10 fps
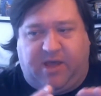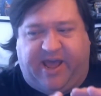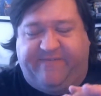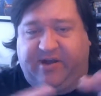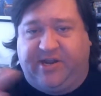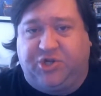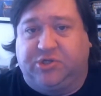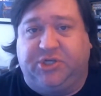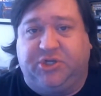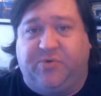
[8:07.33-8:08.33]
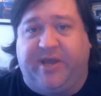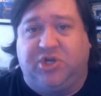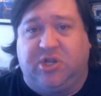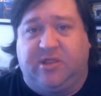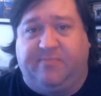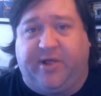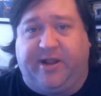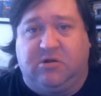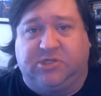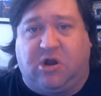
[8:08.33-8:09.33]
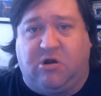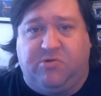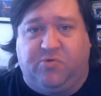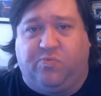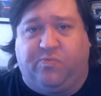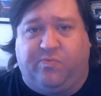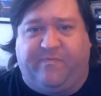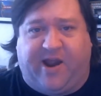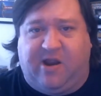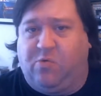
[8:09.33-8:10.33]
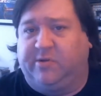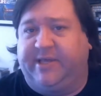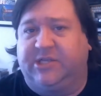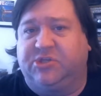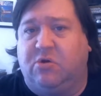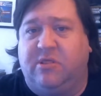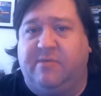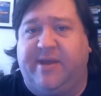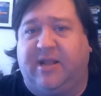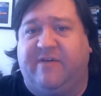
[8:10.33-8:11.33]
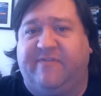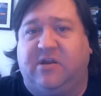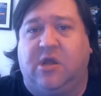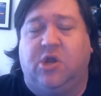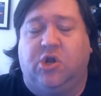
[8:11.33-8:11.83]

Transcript: I have an initial situation and the players are the firework that gets thrown in the middle of it